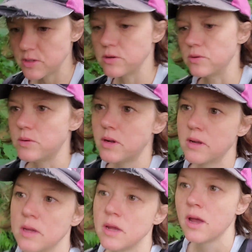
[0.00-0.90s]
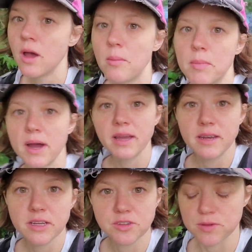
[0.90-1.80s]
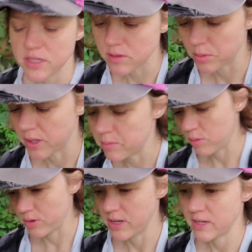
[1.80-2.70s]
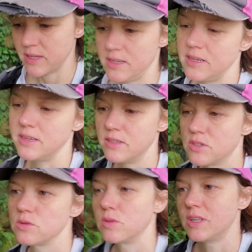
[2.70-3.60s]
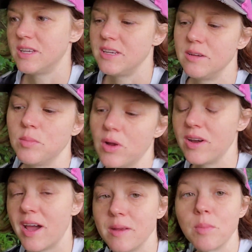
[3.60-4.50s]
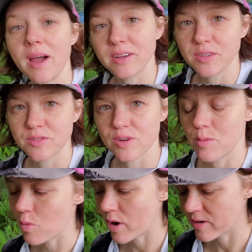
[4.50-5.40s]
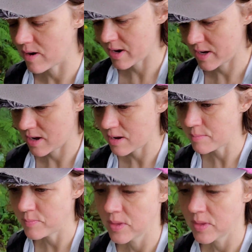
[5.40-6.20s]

2, my next resupply point is only about 9 miles from Waterrock Knob.